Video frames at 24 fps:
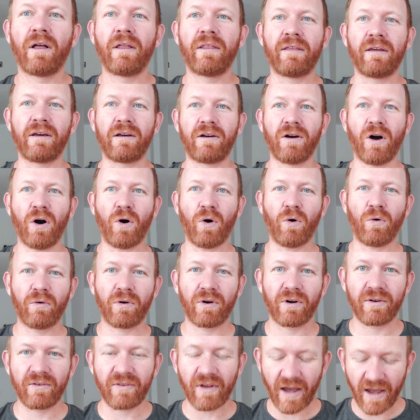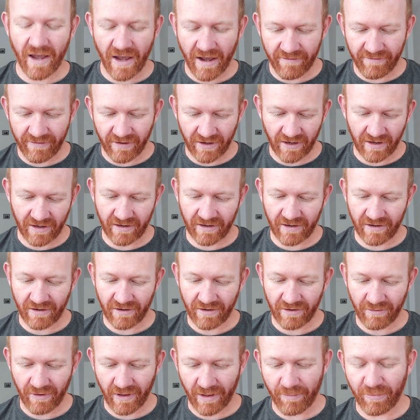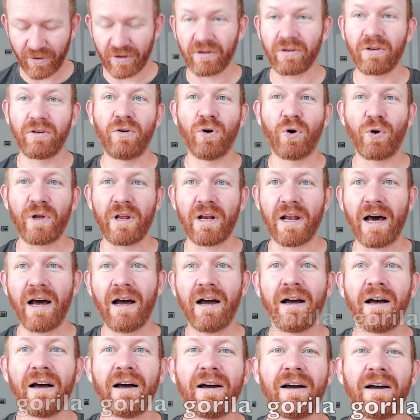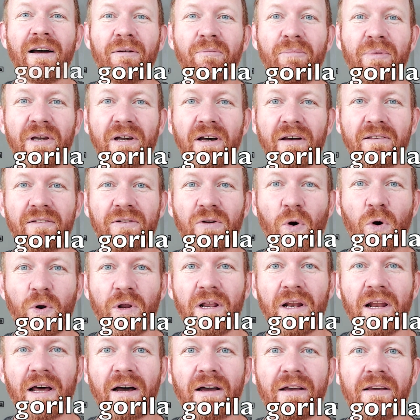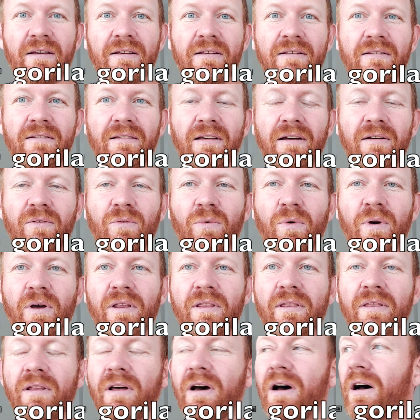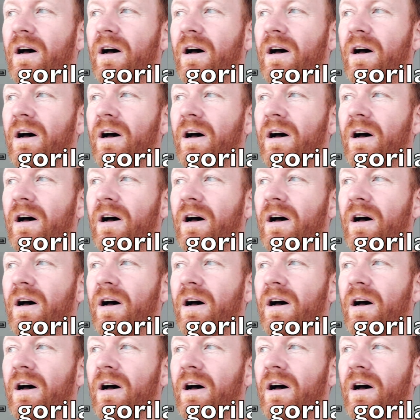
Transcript: The go words I have are, well, I put gorila because gorila is with